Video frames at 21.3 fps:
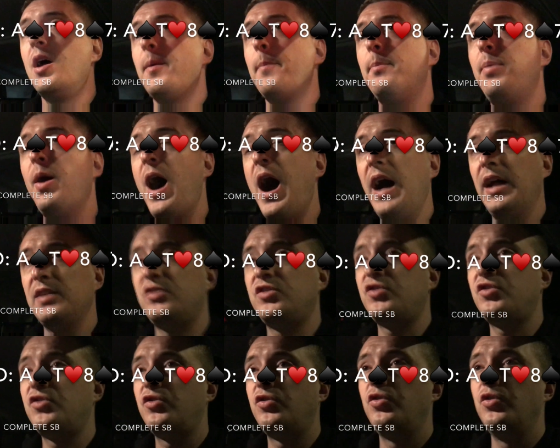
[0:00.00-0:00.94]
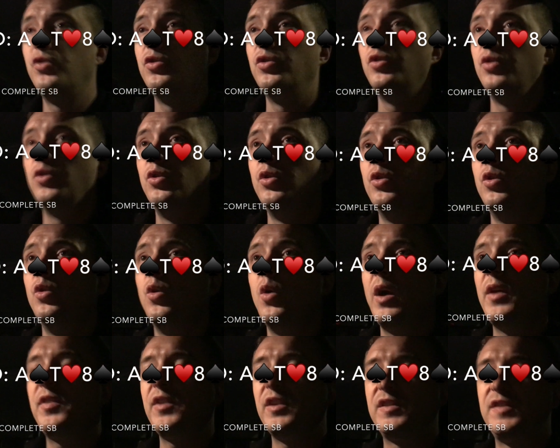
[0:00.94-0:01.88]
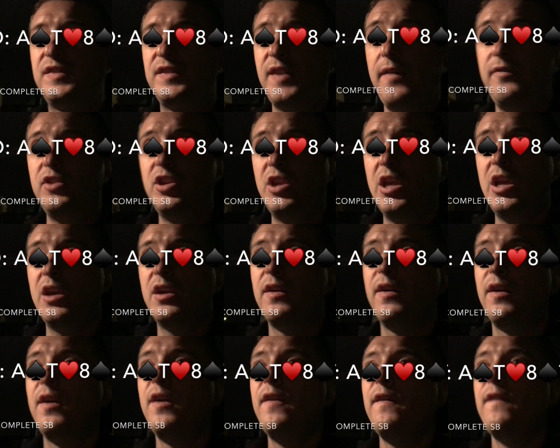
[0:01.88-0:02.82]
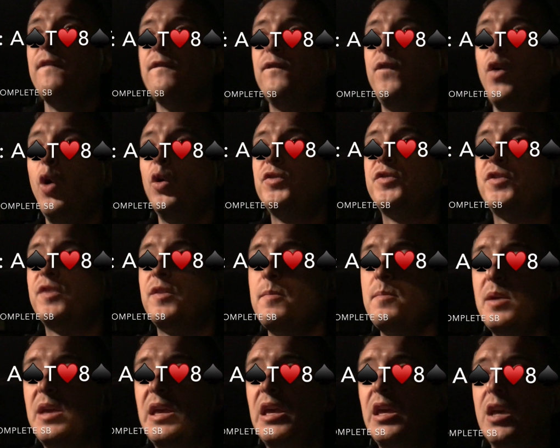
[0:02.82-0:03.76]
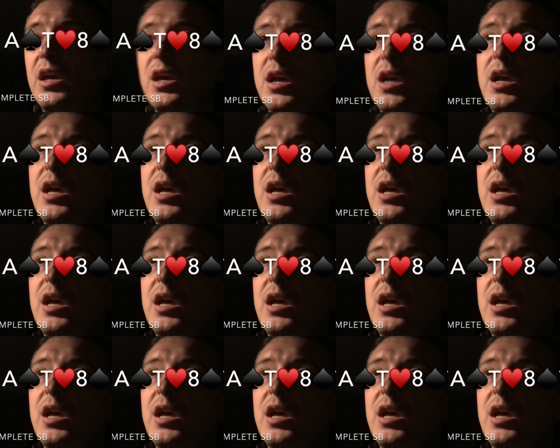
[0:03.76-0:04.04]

pots to, I think, 70. Folds to me,